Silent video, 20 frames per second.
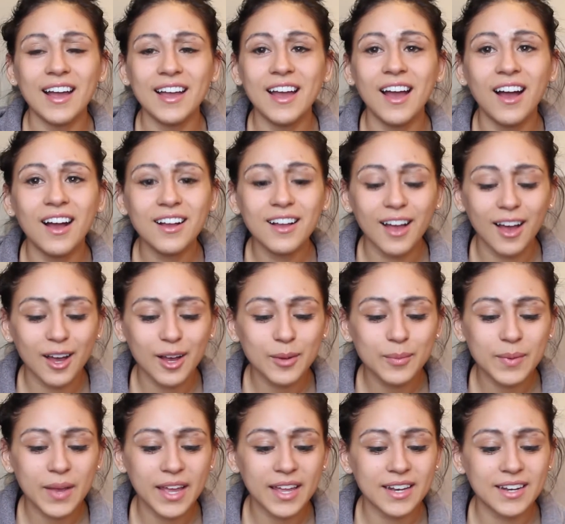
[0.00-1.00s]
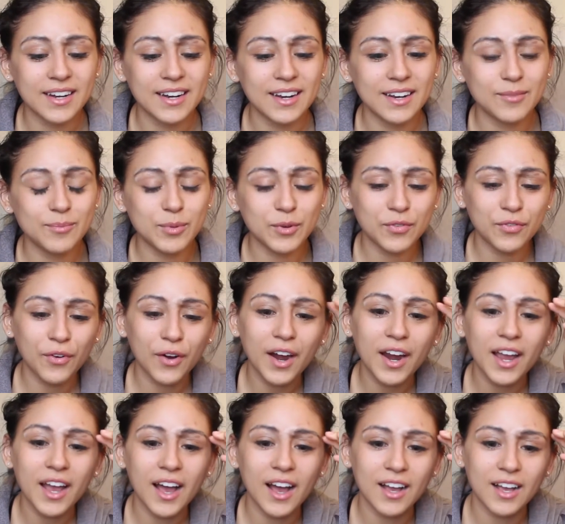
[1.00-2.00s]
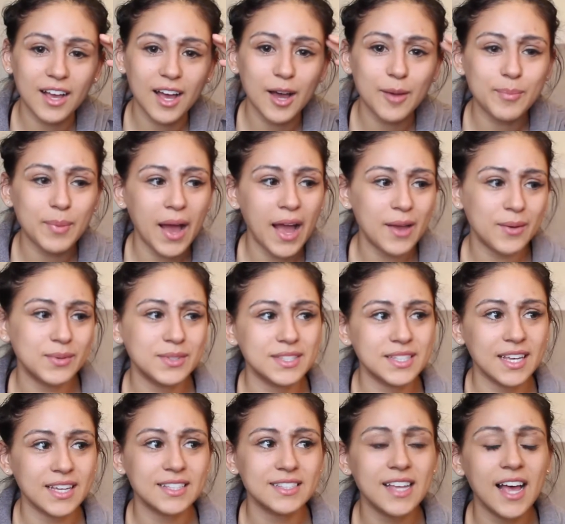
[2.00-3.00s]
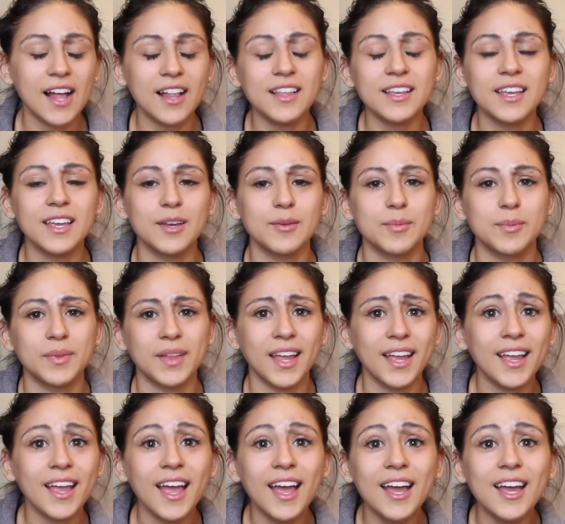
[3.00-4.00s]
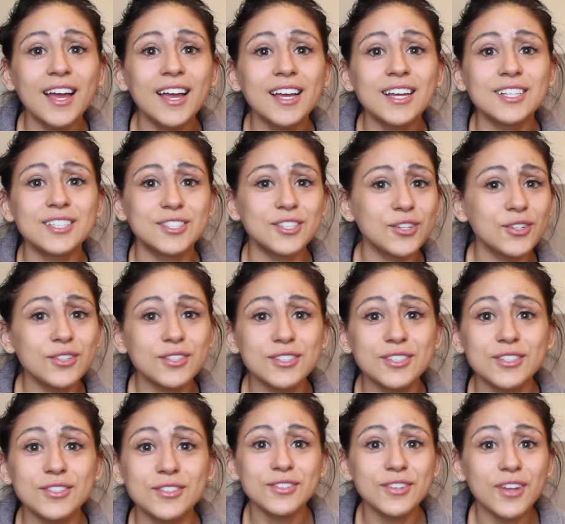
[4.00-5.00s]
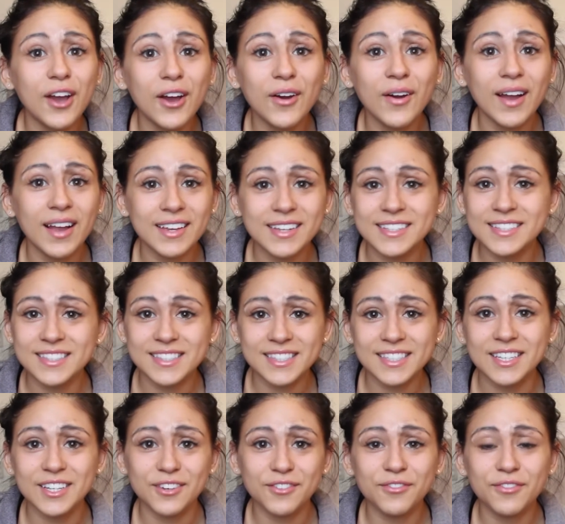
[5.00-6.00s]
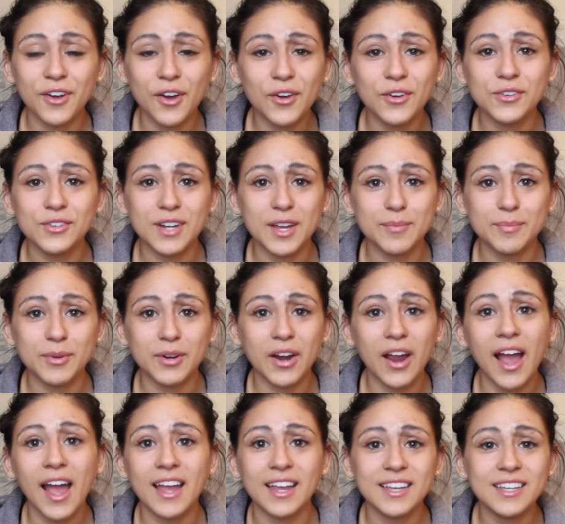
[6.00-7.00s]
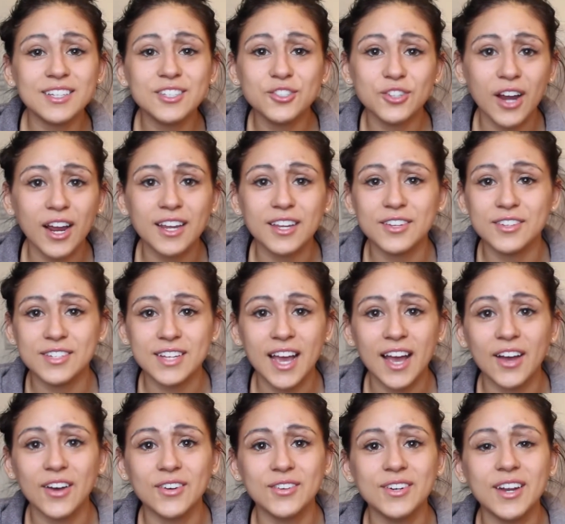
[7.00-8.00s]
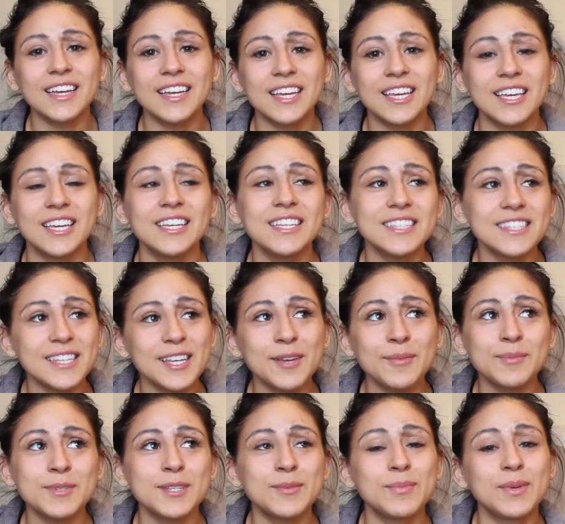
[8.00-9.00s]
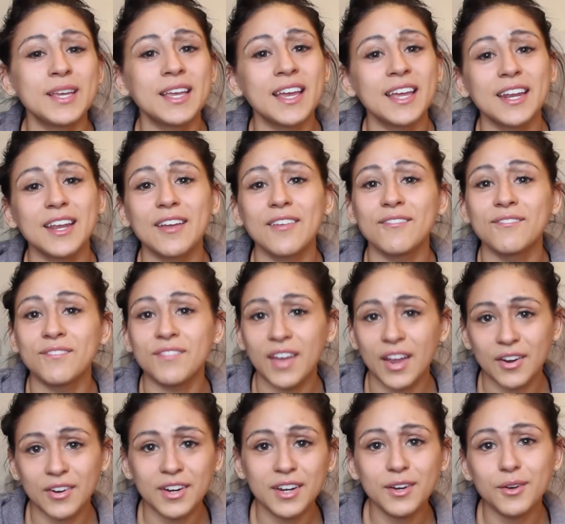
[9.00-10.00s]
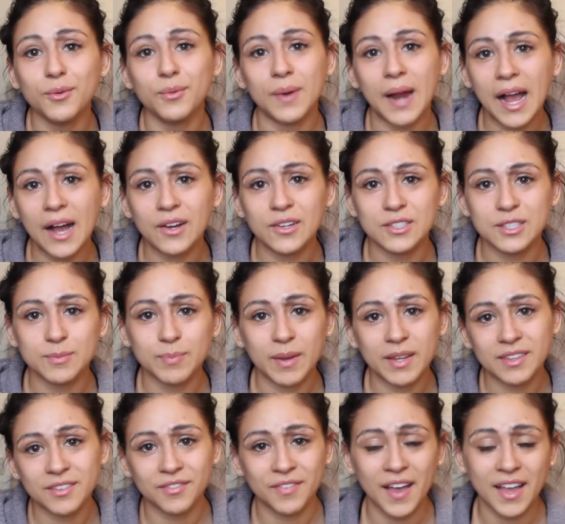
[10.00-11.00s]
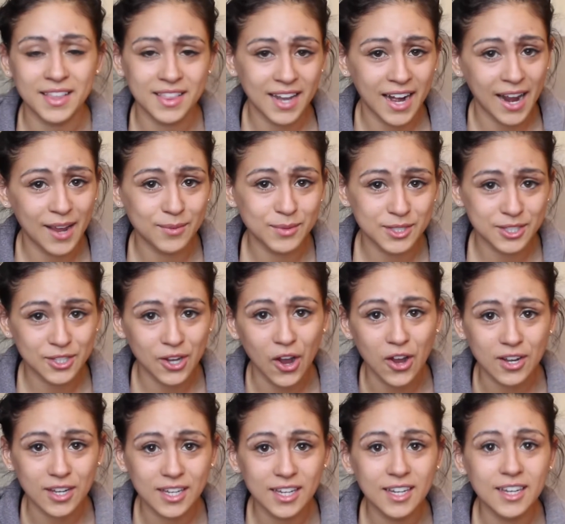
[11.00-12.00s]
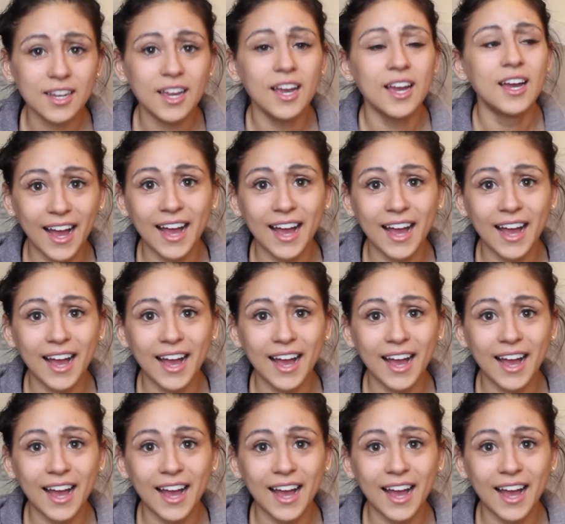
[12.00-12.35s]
I hung up, and before I hung up, I was like telling him, like, dude, know I can see your phone number. I can track you down. He seemed to be getting very aroused by the fact that I was talking.